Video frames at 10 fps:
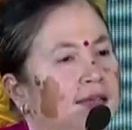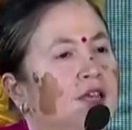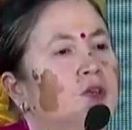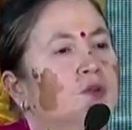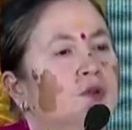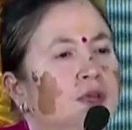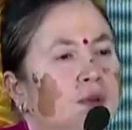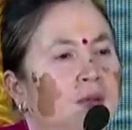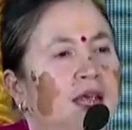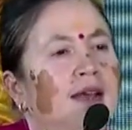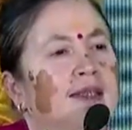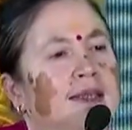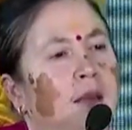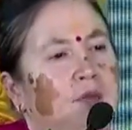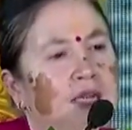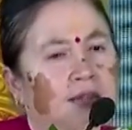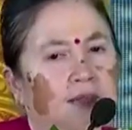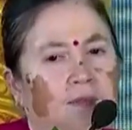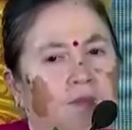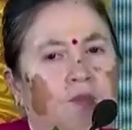It should be a subject.
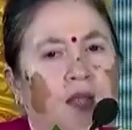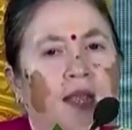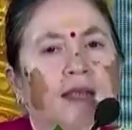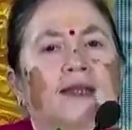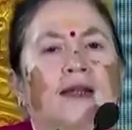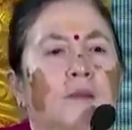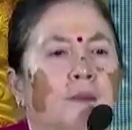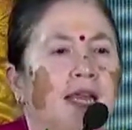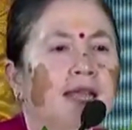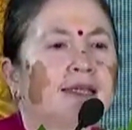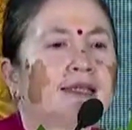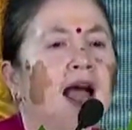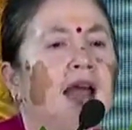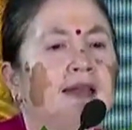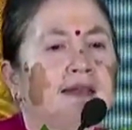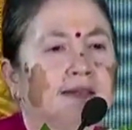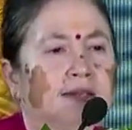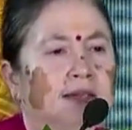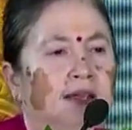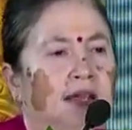It's a complete science.
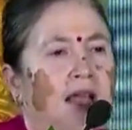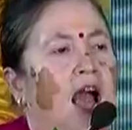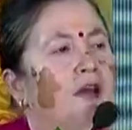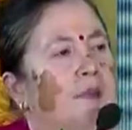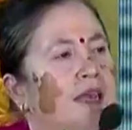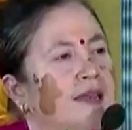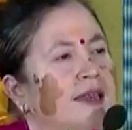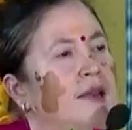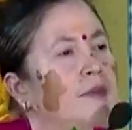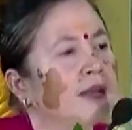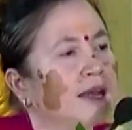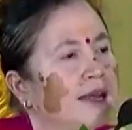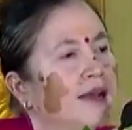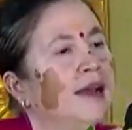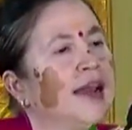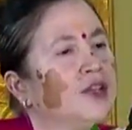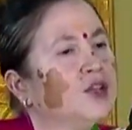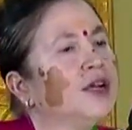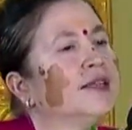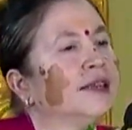I have been delivering
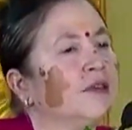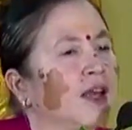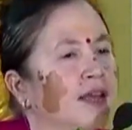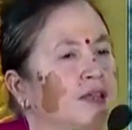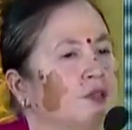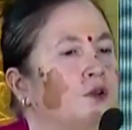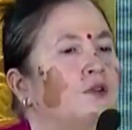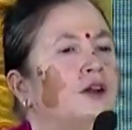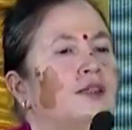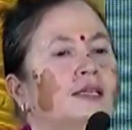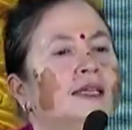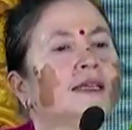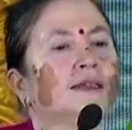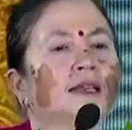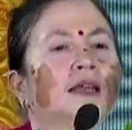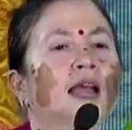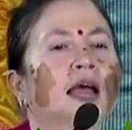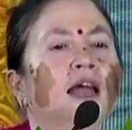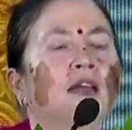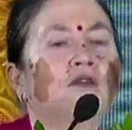lectures in various universities,
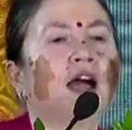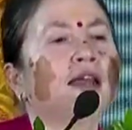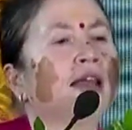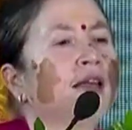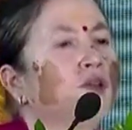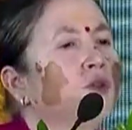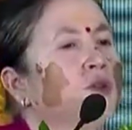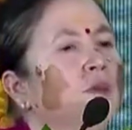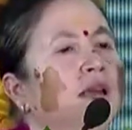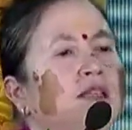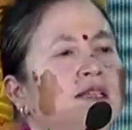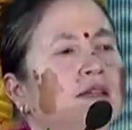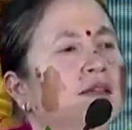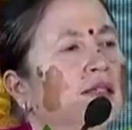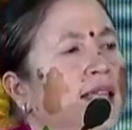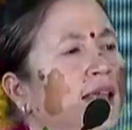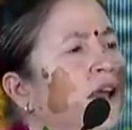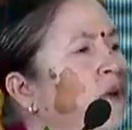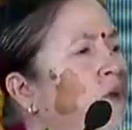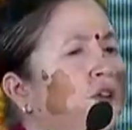and I find like tourism, like children think,
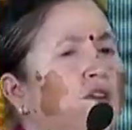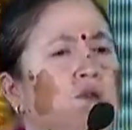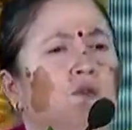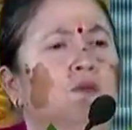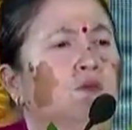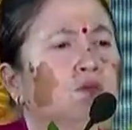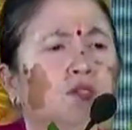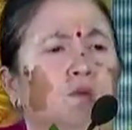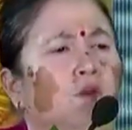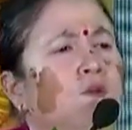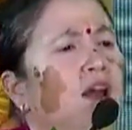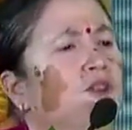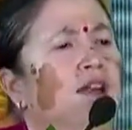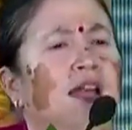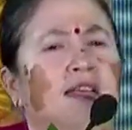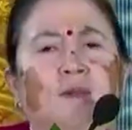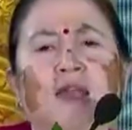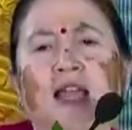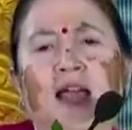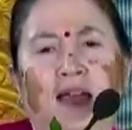what is tourism? Tourism, ghumna firna, isme
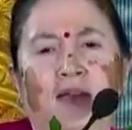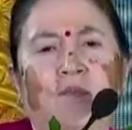kya hai?